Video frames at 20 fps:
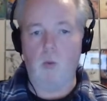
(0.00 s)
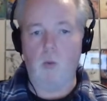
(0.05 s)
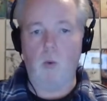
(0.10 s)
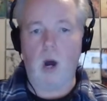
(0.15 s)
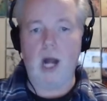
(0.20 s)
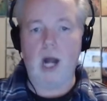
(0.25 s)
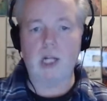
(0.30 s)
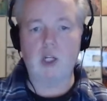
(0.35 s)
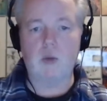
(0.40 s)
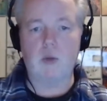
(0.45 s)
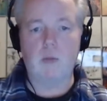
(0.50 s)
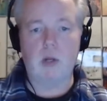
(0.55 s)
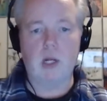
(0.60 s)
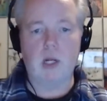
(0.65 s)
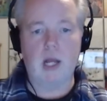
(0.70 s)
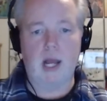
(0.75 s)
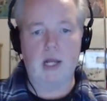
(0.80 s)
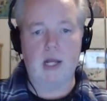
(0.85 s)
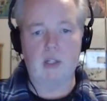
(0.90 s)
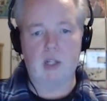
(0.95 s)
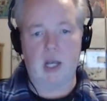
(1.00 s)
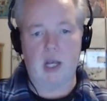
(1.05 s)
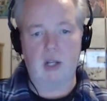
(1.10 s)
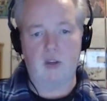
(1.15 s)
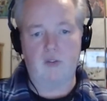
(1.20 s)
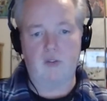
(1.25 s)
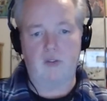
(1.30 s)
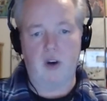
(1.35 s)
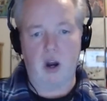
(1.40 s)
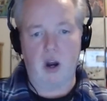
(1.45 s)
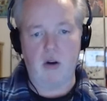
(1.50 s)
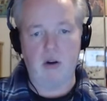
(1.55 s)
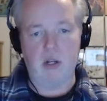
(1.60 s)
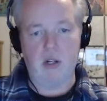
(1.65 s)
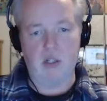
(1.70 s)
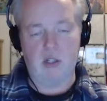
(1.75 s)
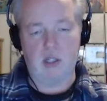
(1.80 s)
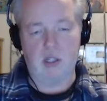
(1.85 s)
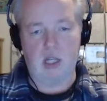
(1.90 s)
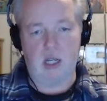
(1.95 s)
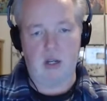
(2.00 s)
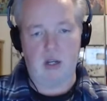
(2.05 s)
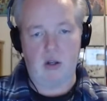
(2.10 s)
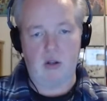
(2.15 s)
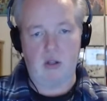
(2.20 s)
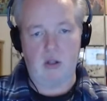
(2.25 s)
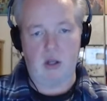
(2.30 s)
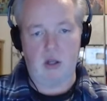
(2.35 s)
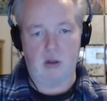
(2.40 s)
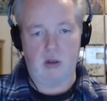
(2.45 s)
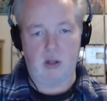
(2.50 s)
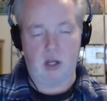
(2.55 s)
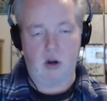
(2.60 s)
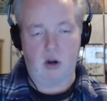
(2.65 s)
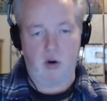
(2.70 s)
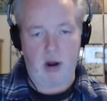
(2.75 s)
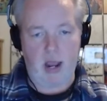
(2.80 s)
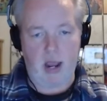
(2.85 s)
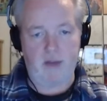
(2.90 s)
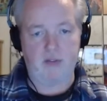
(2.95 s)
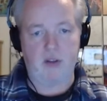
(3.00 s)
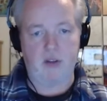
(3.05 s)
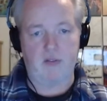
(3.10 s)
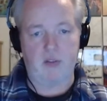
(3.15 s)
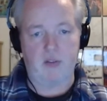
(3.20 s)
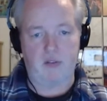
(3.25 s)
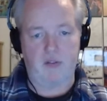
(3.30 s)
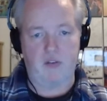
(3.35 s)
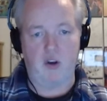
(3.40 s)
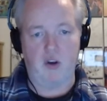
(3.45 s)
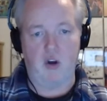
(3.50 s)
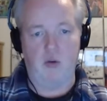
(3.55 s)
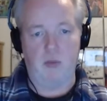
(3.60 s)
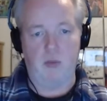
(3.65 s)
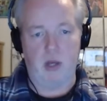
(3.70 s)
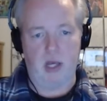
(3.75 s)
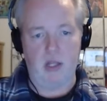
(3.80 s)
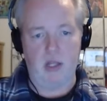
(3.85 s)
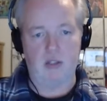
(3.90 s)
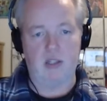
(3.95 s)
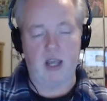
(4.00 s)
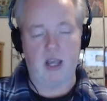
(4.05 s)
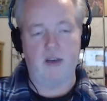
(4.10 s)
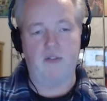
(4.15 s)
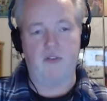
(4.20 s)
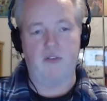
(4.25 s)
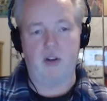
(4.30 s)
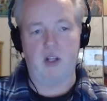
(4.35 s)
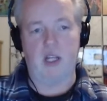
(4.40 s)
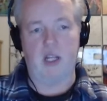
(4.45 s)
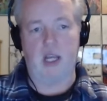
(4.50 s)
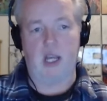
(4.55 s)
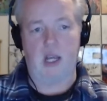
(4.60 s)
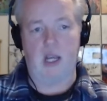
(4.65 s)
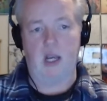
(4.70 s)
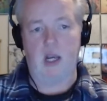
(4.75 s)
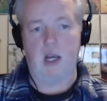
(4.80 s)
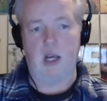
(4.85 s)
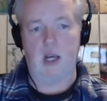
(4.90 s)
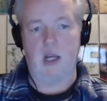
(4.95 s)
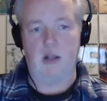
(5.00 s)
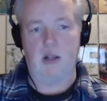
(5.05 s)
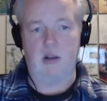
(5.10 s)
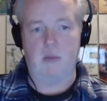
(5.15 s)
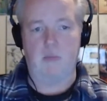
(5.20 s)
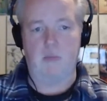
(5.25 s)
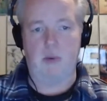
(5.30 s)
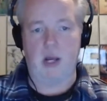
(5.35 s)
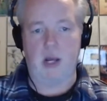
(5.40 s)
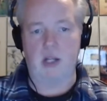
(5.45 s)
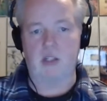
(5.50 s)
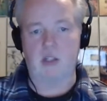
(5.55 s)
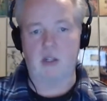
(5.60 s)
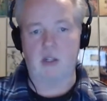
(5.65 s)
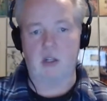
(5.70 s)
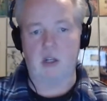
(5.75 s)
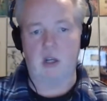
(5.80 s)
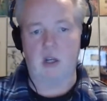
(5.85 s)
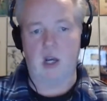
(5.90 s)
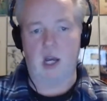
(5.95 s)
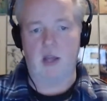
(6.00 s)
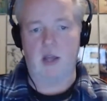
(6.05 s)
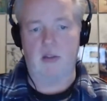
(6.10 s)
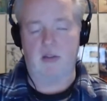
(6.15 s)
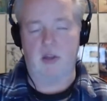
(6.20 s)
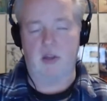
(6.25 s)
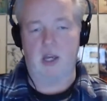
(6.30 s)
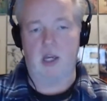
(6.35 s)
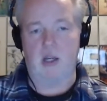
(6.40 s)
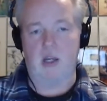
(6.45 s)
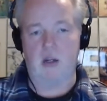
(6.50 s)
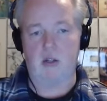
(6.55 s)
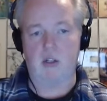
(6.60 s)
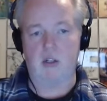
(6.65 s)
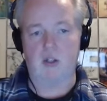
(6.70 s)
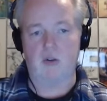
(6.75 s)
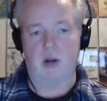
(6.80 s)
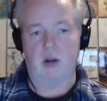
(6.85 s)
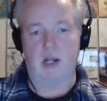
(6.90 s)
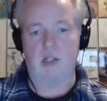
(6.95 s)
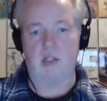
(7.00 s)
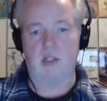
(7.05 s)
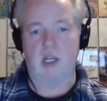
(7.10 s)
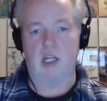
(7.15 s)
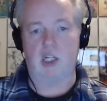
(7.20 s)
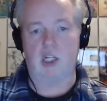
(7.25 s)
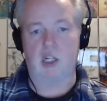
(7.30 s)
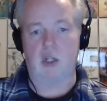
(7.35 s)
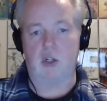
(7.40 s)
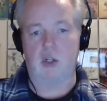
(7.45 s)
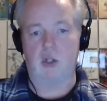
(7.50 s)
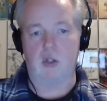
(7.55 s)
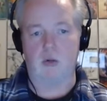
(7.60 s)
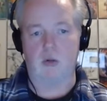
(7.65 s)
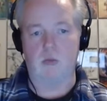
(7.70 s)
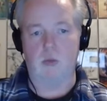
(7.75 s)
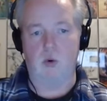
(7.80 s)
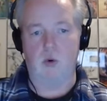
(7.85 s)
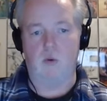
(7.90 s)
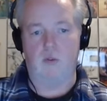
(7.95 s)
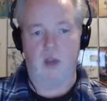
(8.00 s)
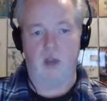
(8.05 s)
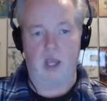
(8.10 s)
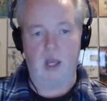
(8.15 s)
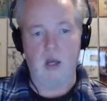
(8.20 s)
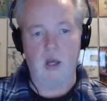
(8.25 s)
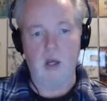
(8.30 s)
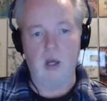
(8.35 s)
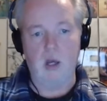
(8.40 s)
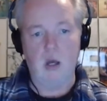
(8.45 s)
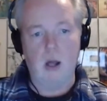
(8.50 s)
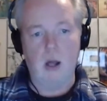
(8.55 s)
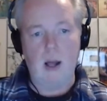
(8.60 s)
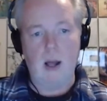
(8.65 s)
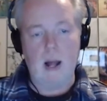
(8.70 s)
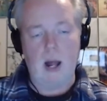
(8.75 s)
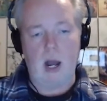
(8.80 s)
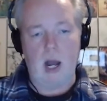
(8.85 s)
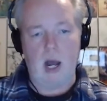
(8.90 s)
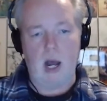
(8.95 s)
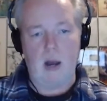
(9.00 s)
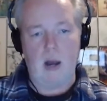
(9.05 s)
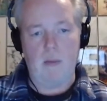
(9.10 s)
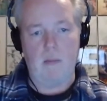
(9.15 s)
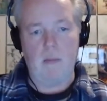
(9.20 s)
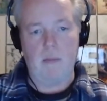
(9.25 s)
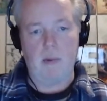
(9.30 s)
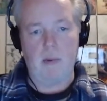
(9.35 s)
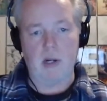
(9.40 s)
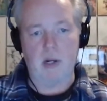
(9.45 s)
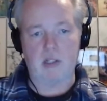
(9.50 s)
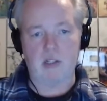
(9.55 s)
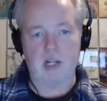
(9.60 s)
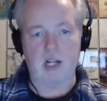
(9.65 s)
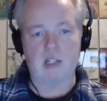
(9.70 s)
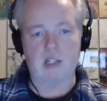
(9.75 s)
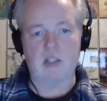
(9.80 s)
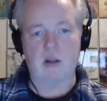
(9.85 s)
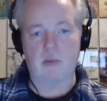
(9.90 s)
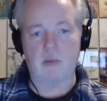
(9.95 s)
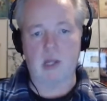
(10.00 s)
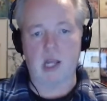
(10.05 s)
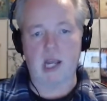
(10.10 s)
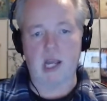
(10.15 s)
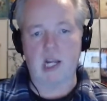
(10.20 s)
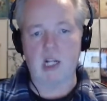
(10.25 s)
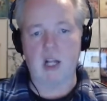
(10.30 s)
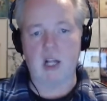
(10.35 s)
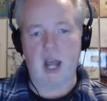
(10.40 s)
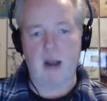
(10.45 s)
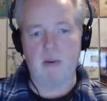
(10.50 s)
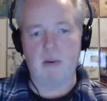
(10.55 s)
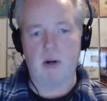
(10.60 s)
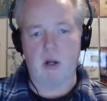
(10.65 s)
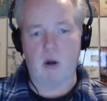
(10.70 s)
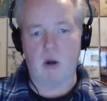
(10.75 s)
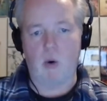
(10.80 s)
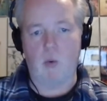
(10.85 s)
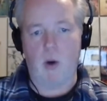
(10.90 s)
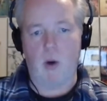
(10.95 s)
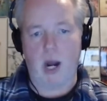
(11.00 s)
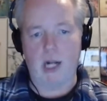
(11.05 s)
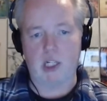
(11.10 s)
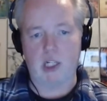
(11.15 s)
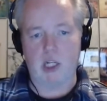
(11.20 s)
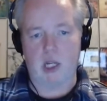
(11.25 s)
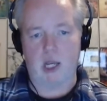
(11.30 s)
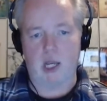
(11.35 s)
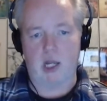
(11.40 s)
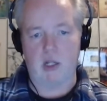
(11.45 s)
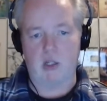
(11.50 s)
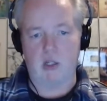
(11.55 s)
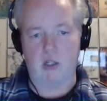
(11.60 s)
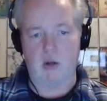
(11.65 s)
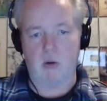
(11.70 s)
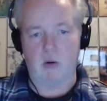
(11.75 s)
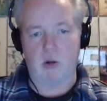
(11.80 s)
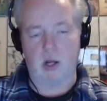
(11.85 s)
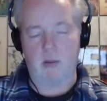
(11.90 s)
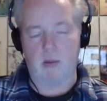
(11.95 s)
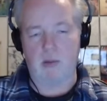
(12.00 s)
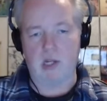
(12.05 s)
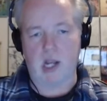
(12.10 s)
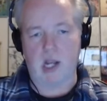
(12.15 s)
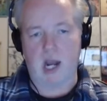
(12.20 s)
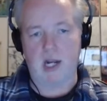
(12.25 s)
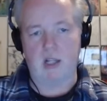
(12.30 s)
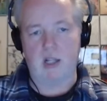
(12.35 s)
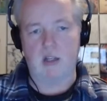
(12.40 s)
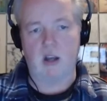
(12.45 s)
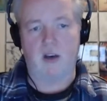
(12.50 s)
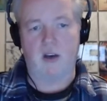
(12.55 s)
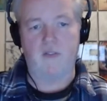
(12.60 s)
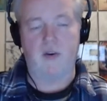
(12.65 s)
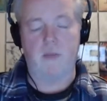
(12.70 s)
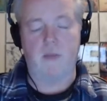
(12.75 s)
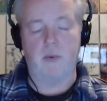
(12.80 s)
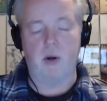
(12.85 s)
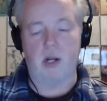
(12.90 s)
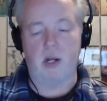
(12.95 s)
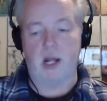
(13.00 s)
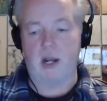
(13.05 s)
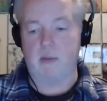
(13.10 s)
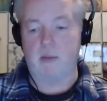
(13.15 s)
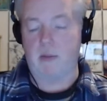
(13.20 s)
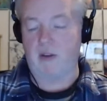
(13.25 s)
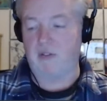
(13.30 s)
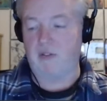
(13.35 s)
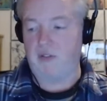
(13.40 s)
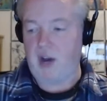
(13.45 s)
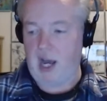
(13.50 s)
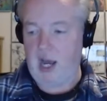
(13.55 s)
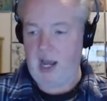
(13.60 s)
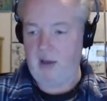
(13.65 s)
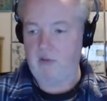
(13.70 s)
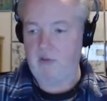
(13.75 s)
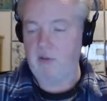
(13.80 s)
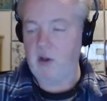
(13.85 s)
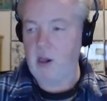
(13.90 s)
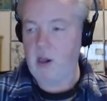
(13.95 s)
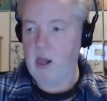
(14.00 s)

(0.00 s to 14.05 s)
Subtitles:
Watchmen, as far as the crafting of the film, is definitely the best, I think, translation to movie. But it's not something I clamor to go watch again. So I'm kind of tough on putting that in my 5.